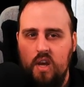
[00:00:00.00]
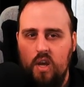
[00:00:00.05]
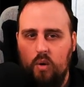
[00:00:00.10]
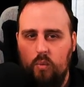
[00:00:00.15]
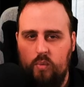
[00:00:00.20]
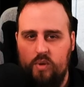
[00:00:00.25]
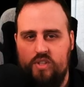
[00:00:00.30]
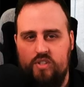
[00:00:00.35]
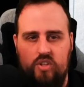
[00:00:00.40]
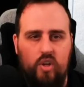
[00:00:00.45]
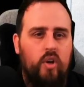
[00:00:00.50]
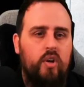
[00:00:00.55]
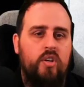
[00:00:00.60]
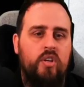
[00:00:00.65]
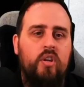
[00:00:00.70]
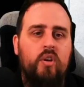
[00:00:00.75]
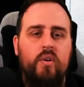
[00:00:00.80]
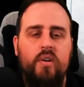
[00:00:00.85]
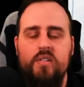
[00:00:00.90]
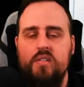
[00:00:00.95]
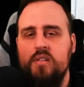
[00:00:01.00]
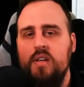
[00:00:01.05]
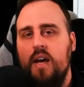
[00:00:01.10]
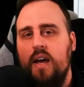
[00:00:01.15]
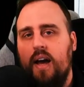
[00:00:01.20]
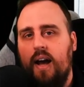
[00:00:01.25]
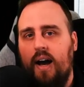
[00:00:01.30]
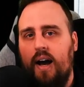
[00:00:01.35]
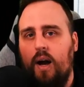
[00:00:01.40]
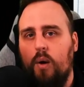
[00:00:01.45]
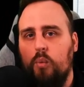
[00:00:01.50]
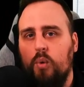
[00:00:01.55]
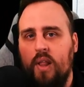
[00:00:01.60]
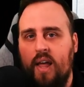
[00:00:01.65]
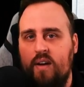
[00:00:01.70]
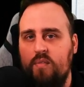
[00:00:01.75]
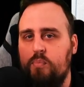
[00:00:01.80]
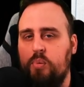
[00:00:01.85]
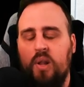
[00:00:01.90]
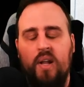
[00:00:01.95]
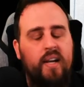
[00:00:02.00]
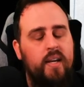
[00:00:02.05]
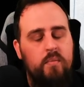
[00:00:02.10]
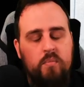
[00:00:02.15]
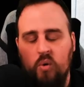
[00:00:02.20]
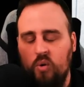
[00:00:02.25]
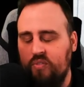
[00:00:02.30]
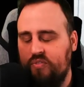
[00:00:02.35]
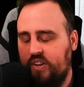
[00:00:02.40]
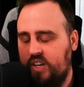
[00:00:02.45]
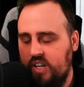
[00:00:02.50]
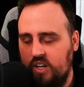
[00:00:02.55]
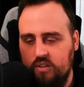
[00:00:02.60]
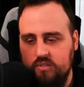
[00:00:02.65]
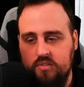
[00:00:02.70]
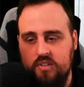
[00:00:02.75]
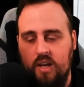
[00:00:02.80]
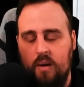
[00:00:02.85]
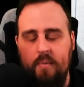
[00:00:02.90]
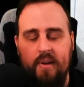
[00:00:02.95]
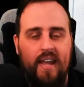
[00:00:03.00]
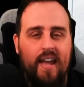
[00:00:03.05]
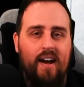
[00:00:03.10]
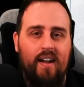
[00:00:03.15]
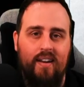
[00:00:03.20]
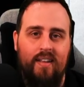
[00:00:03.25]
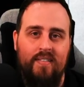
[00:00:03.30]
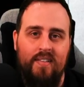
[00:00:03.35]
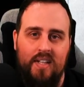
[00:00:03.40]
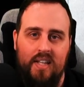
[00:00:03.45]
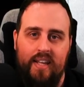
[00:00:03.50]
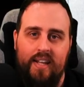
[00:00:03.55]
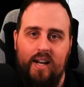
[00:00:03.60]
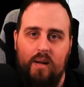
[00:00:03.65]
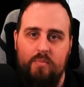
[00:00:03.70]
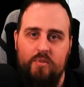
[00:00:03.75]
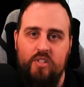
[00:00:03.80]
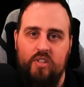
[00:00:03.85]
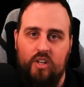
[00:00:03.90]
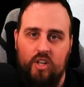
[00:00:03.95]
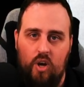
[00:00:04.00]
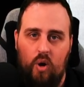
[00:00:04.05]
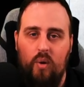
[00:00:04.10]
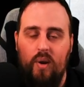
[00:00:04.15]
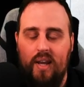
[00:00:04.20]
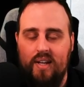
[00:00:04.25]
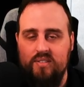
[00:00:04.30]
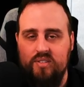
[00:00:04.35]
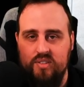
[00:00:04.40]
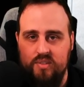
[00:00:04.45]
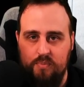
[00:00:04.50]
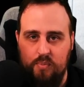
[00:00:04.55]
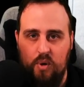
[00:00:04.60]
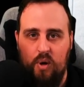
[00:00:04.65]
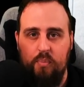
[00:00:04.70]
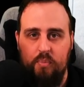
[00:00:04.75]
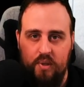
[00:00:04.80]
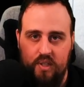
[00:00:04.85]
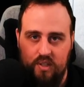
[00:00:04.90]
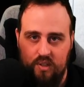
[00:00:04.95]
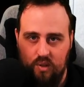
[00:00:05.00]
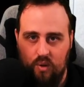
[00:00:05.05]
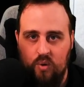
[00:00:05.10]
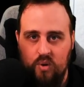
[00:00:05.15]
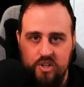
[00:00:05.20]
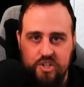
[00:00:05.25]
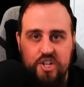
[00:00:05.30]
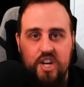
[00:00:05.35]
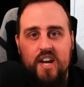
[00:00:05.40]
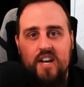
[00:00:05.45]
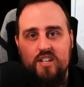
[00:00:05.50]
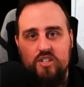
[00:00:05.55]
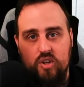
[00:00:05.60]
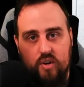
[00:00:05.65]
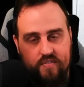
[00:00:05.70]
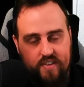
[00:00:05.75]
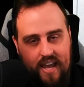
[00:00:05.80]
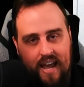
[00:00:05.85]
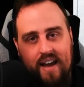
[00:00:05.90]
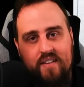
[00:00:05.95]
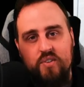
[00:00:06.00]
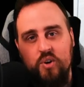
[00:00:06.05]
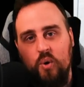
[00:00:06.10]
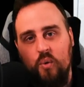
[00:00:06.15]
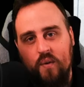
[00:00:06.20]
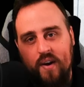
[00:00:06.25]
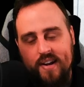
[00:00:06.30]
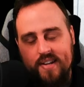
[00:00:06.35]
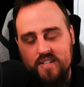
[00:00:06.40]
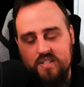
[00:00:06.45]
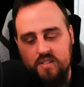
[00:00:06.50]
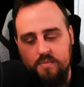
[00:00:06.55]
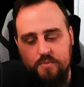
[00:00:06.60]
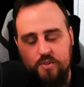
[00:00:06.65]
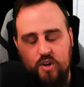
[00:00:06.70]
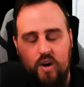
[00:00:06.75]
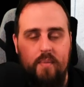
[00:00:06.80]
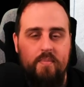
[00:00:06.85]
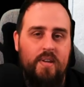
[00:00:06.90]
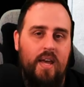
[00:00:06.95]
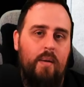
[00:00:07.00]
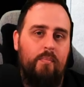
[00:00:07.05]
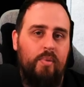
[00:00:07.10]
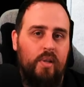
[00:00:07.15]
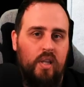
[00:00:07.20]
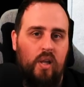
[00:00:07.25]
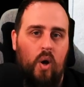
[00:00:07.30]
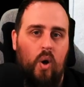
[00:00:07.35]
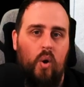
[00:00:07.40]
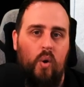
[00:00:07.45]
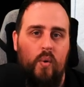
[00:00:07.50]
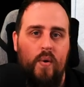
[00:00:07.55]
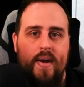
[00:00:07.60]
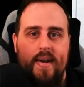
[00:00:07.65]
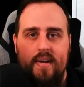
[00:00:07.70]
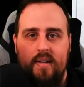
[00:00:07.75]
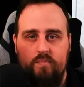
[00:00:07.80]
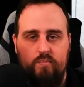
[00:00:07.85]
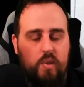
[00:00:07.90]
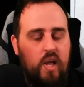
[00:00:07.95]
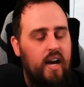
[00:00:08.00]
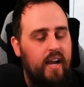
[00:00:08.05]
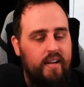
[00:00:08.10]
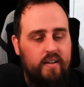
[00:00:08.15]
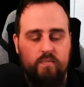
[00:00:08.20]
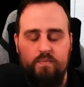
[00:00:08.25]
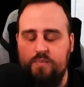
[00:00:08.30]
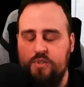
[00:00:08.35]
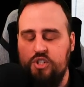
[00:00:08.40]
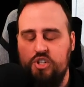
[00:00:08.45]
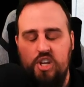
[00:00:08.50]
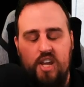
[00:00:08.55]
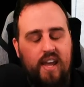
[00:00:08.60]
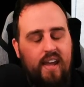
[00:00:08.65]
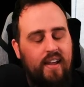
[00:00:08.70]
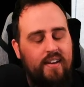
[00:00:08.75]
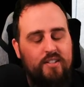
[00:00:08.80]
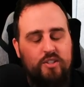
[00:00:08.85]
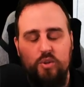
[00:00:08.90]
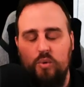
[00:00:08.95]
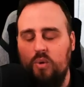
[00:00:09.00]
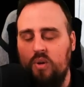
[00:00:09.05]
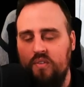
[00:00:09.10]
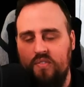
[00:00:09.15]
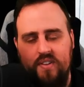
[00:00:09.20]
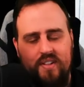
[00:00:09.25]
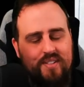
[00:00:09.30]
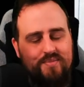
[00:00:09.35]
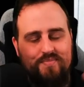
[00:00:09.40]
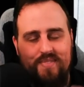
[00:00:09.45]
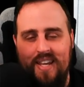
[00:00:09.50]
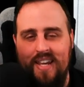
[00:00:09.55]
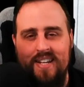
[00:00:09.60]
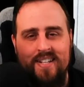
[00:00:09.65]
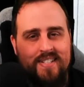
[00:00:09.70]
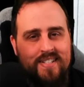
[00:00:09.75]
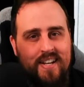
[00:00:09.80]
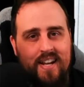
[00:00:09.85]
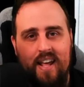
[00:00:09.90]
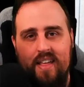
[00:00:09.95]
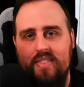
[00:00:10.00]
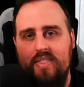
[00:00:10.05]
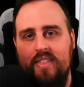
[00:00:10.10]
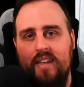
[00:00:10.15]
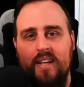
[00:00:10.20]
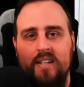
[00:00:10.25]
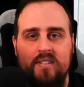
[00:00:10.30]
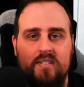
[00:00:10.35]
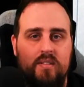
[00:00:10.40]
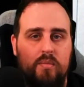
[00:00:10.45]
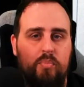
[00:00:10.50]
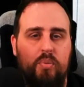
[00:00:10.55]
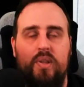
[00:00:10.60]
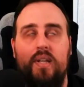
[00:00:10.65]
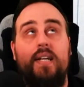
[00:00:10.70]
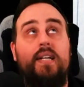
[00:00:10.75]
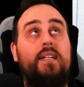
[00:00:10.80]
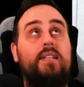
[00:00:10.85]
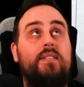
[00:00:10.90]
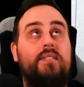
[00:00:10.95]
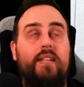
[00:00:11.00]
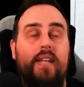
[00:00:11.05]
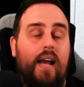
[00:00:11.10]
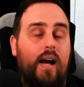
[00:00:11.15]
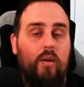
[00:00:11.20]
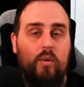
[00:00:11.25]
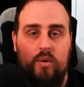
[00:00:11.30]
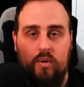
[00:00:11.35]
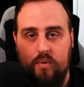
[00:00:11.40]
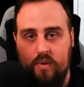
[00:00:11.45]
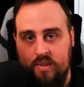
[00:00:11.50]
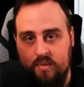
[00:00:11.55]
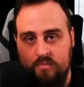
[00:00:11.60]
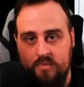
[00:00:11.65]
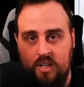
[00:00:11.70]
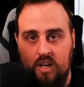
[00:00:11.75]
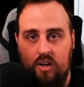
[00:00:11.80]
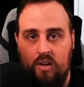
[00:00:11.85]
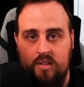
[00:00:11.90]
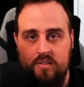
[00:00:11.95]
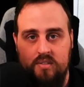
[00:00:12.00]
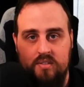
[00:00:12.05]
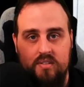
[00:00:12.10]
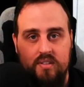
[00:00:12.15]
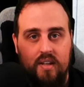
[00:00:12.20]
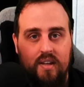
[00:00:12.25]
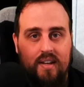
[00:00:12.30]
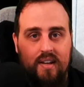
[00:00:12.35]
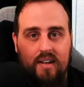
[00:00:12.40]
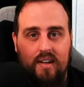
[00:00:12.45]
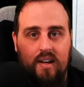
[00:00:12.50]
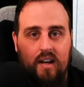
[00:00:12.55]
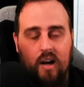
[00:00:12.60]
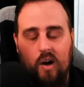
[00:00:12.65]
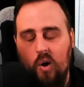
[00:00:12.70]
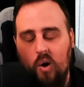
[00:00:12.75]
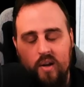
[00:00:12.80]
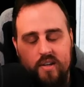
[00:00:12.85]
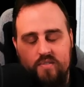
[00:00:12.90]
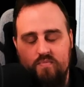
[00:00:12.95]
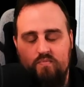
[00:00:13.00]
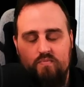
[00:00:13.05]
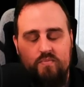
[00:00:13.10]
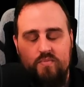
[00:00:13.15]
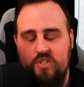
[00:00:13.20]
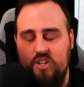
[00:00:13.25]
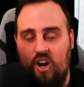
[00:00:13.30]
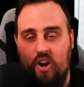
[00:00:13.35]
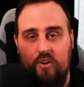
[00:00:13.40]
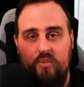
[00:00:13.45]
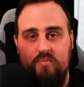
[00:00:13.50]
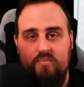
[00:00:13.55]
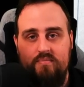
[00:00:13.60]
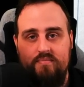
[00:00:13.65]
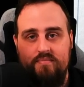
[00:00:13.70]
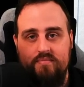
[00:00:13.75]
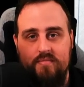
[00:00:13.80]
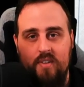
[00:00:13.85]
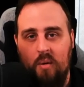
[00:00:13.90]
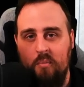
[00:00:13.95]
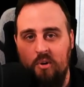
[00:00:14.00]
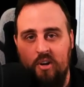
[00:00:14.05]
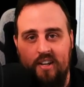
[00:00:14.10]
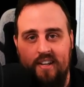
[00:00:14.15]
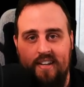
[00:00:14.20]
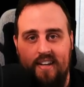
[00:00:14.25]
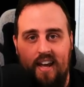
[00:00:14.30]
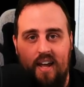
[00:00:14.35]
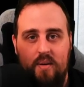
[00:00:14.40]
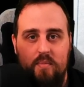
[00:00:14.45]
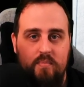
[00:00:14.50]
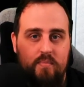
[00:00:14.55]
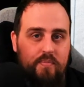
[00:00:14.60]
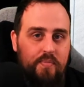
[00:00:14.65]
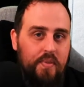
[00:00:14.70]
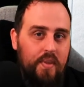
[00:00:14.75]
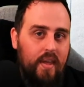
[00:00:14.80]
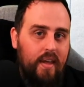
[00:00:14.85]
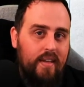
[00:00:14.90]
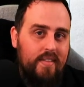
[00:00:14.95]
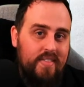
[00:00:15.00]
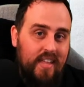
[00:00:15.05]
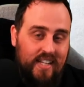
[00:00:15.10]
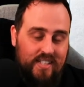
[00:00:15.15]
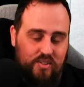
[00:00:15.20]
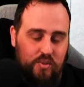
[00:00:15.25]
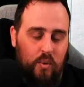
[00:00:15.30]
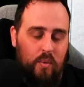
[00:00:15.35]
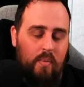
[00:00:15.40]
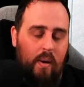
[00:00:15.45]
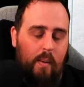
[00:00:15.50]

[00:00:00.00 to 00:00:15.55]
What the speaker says: with certain units. We'll have plenty more videos coming out in the lead up to the Codex's proper launch. So if you haven't already, subscribe down below, like, share, do all the internet things to please the algorithm gods. Oh, don't. I'm not your dad. Thanks to all my